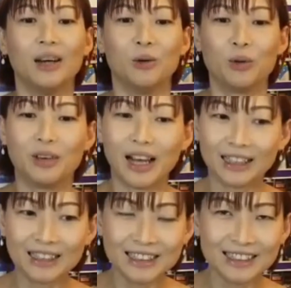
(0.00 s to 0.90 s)
with
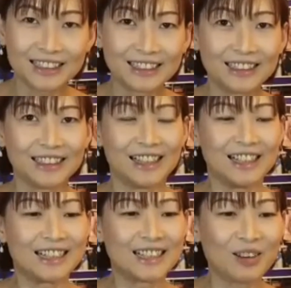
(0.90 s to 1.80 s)
others.
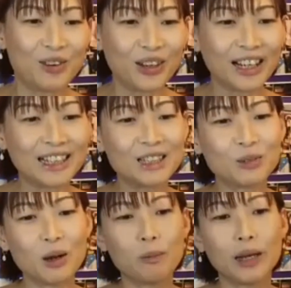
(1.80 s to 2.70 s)
Let's support others'
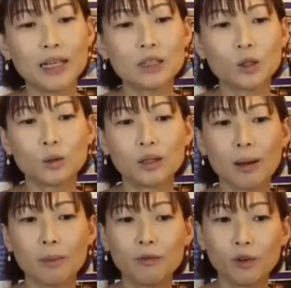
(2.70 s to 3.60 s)
well-being. So
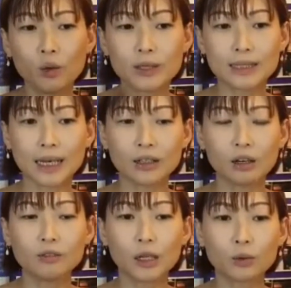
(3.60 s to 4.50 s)
now, before we sign
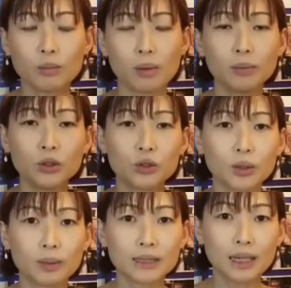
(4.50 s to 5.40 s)
off, now remember to
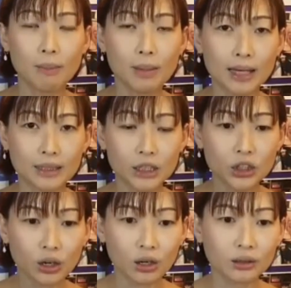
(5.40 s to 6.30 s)
drop us a
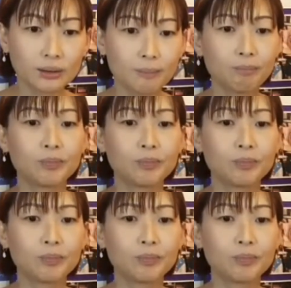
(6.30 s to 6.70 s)
message on